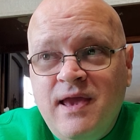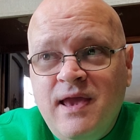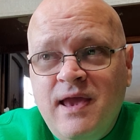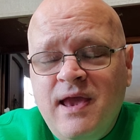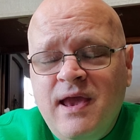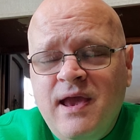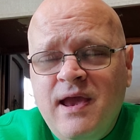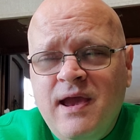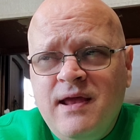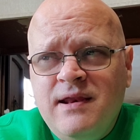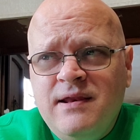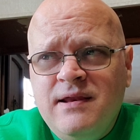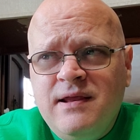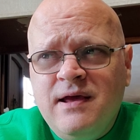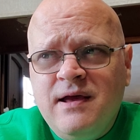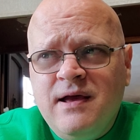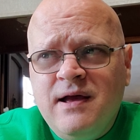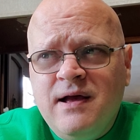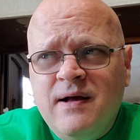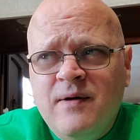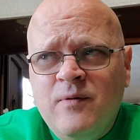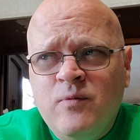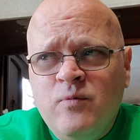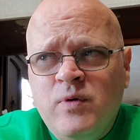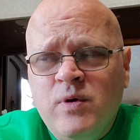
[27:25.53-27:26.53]
and
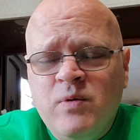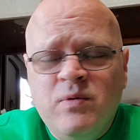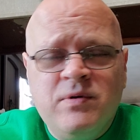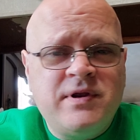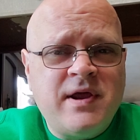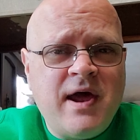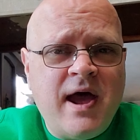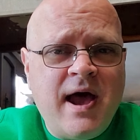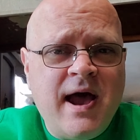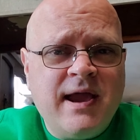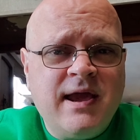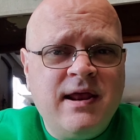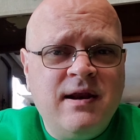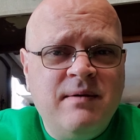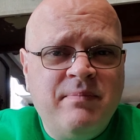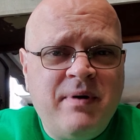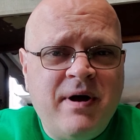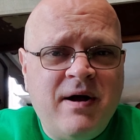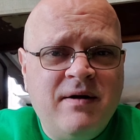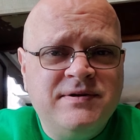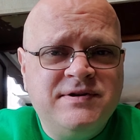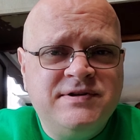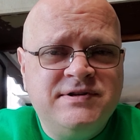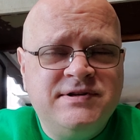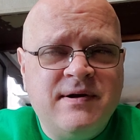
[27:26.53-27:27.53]
uh, we were talking
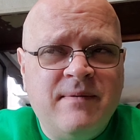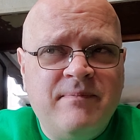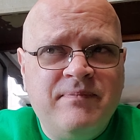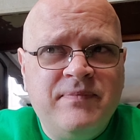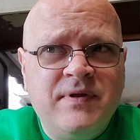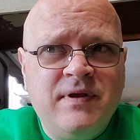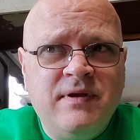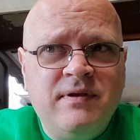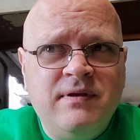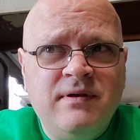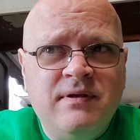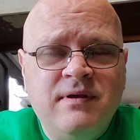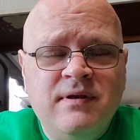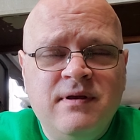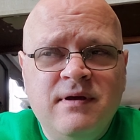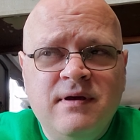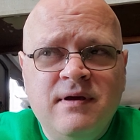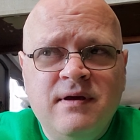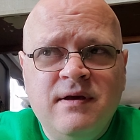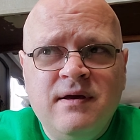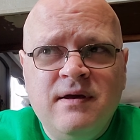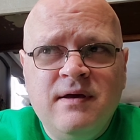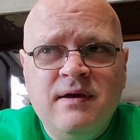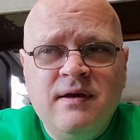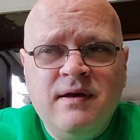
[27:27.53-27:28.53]
about something
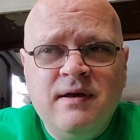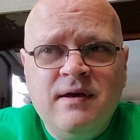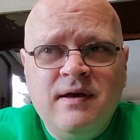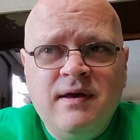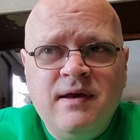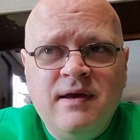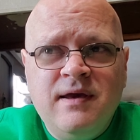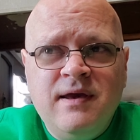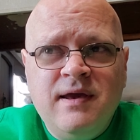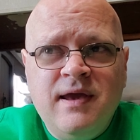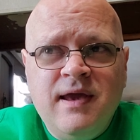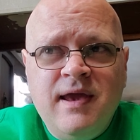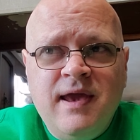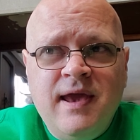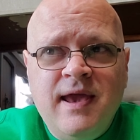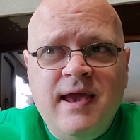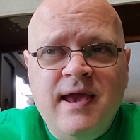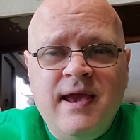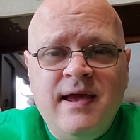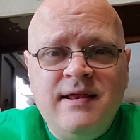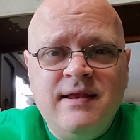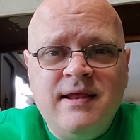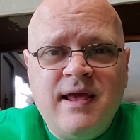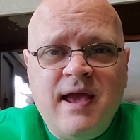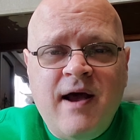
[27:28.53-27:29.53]

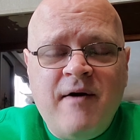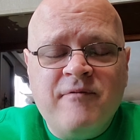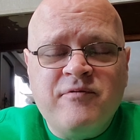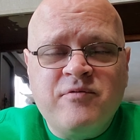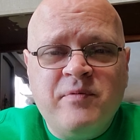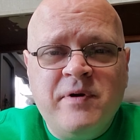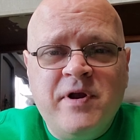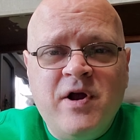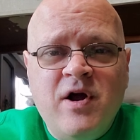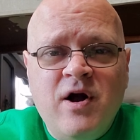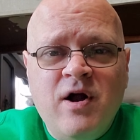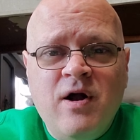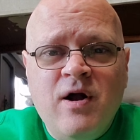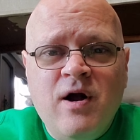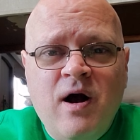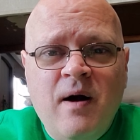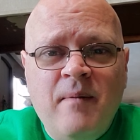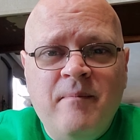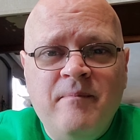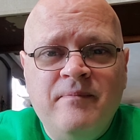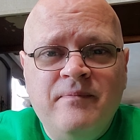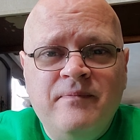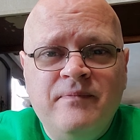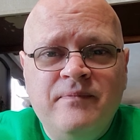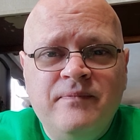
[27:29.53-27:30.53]
and after we hung up,